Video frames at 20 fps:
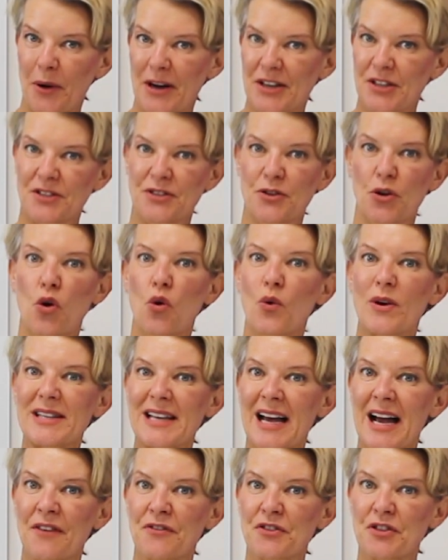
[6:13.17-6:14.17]
it doesn't always
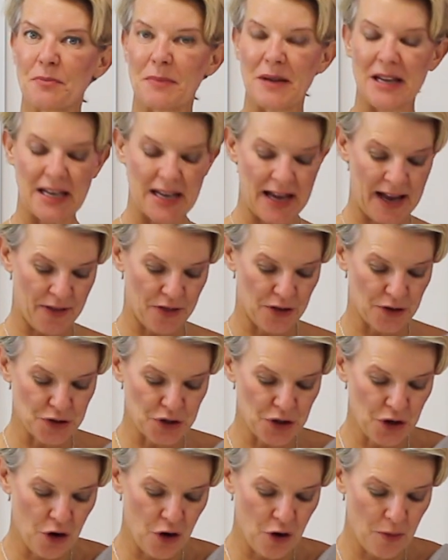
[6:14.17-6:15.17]
have to be at the
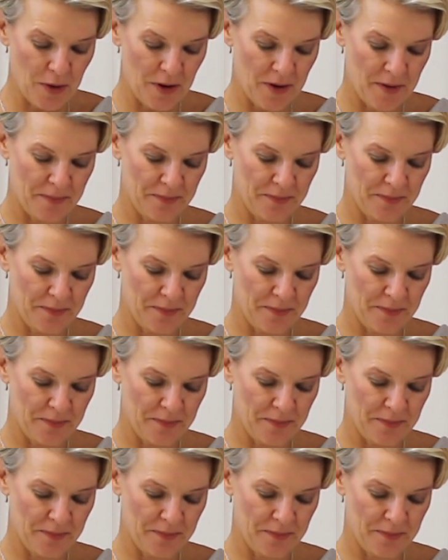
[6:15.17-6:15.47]
top.